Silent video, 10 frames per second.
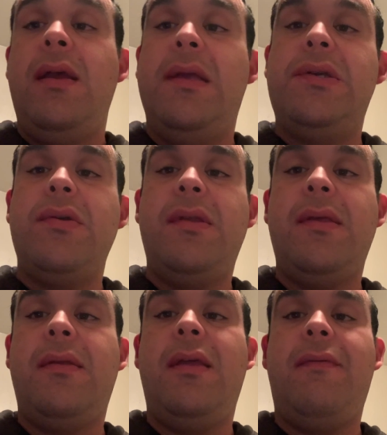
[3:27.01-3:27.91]
insurance
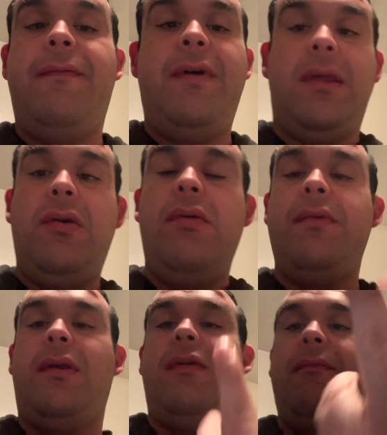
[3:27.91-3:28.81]
just fuck you over,
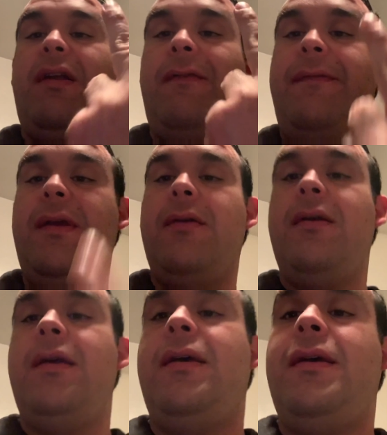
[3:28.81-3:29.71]
give you the middle finger.
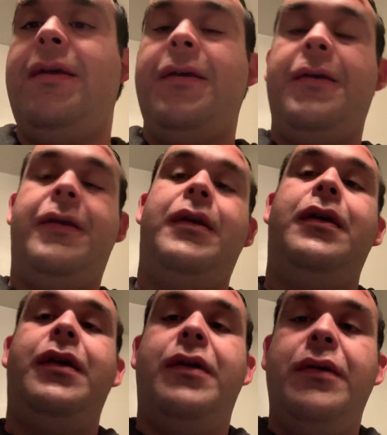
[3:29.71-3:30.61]

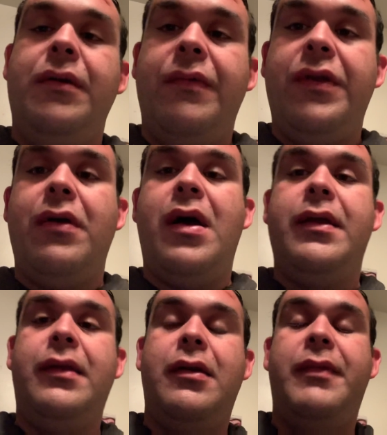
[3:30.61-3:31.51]
You know, when you're
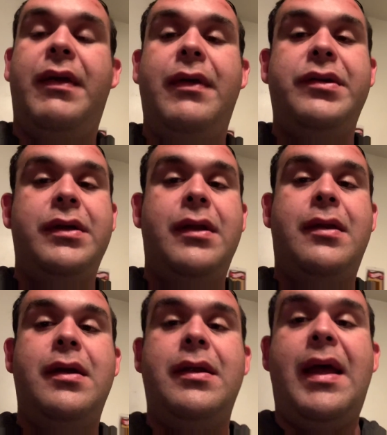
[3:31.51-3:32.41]
honest. So maybe I should just
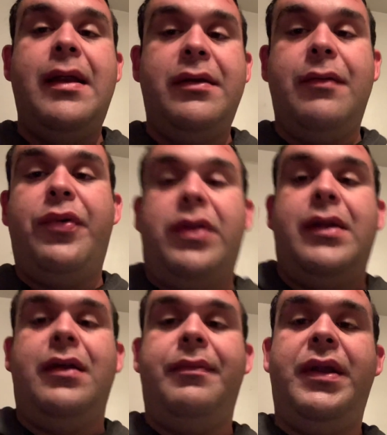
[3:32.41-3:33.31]
done that. I should have
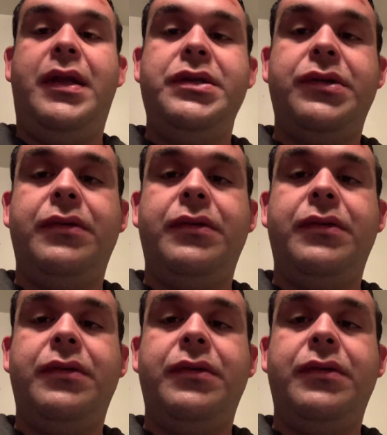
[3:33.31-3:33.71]
pretended I've been injured.